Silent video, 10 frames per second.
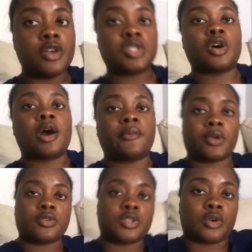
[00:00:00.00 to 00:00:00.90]
So I
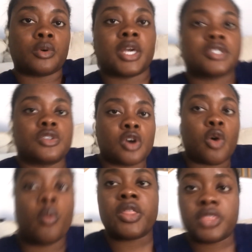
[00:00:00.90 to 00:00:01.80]
would also get to
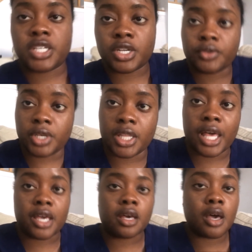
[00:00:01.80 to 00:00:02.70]
know what they generally
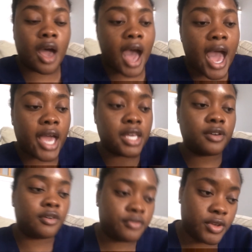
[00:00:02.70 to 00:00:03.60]
like. I
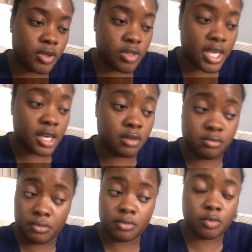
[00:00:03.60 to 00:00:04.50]
feel that
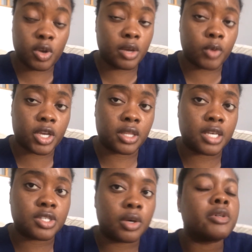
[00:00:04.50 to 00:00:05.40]
in working in the
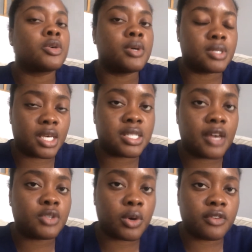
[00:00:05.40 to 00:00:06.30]
ICU, it's always nice to
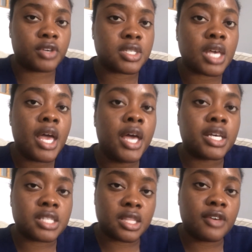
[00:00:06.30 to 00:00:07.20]
have 2 IVs,
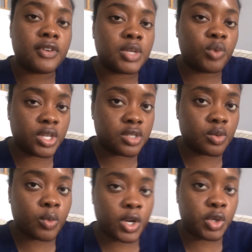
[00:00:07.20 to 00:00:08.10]
because in the event one
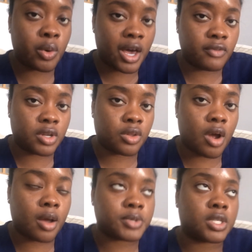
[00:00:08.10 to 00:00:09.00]
doesn't work, you have another
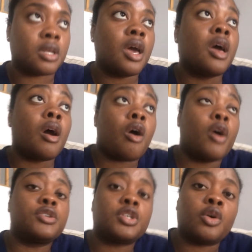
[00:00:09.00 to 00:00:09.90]
option.
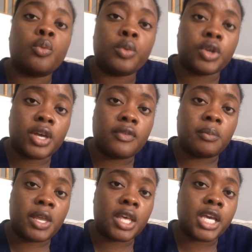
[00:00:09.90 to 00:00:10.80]
Also, when you're giving
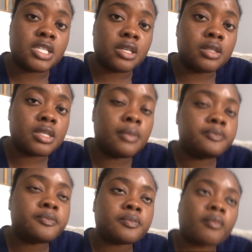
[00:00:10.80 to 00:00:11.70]
medications,
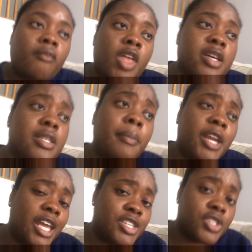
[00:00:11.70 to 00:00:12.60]
some
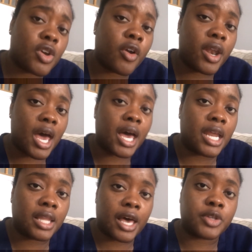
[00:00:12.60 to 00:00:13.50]
medications are
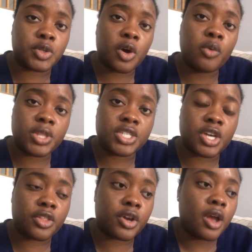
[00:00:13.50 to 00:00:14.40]
not allowed to go with
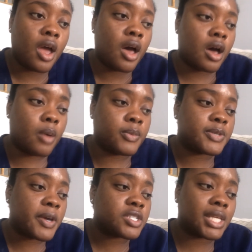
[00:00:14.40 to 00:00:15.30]
each other,
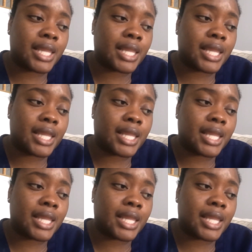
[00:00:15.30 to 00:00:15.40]
especially